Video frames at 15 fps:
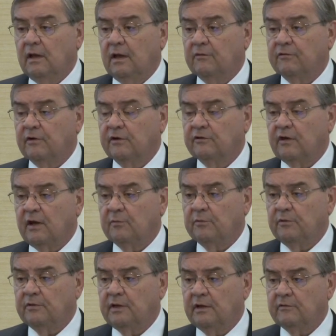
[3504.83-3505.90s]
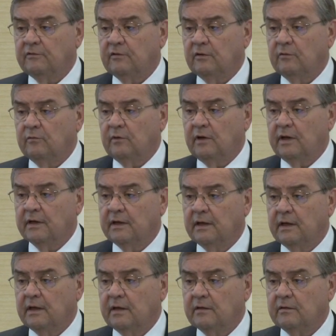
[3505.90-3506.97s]
Uh, for example, Dustin
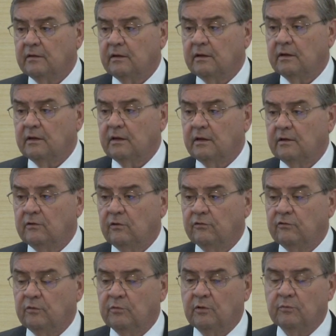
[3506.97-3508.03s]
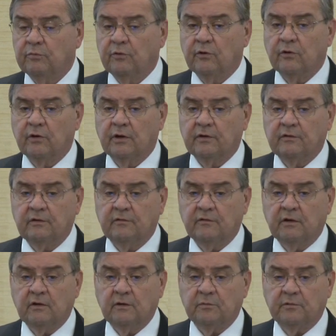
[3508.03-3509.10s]
Wygant and, and Yossi Ben-Porath
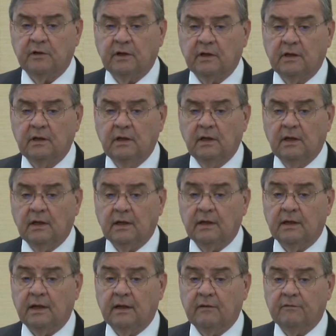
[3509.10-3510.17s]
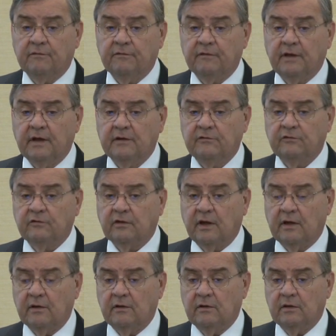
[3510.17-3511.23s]
developed a, an FS
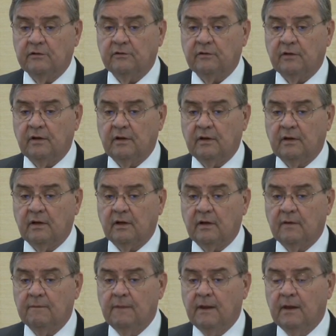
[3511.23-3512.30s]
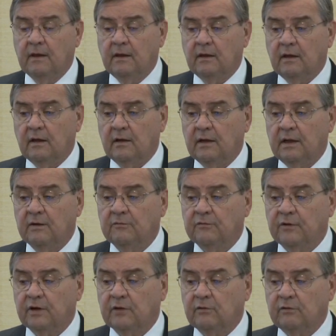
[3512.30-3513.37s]
scale, a, a uh,
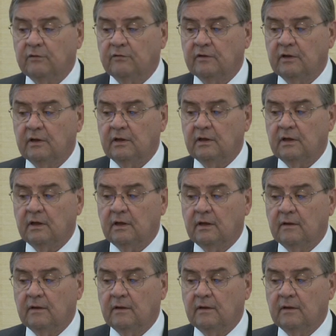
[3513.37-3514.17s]
infrequency